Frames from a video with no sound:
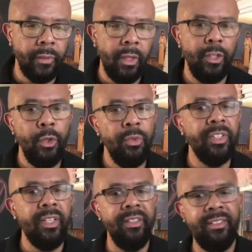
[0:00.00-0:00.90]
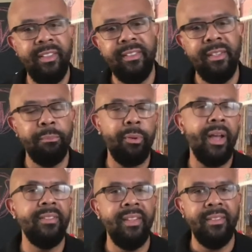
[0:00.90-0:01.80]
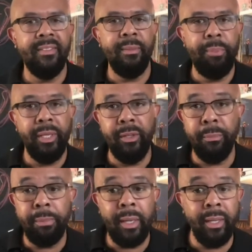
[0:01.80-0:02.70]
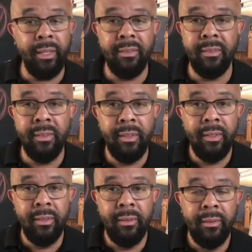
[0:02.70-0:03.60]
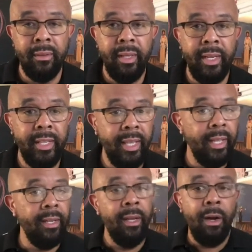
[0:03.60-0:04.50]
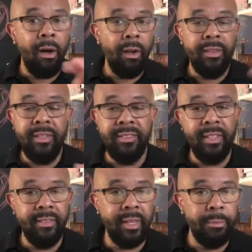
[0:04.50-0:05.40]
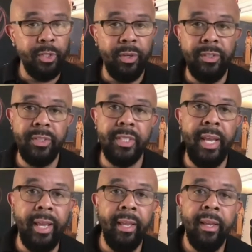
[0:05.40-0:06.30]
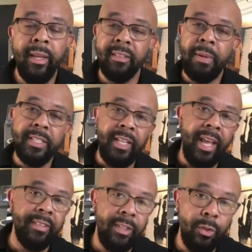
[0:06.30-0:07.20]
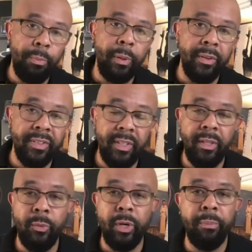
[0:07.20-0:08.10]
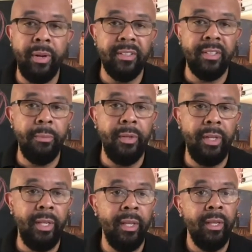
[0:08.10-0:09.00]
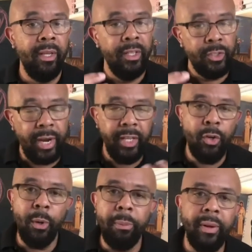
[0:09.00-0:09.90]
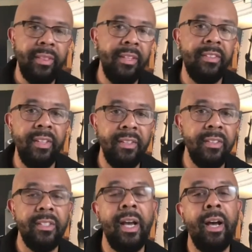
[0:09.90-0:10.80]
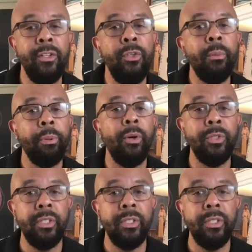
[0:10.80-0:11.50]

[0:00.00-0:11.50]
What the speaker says: Use a consistent process to pick your plugins. And again, all of these things that I'm showing you today, especially as a new person in the WordPress community, try to incorporate these things into how you approach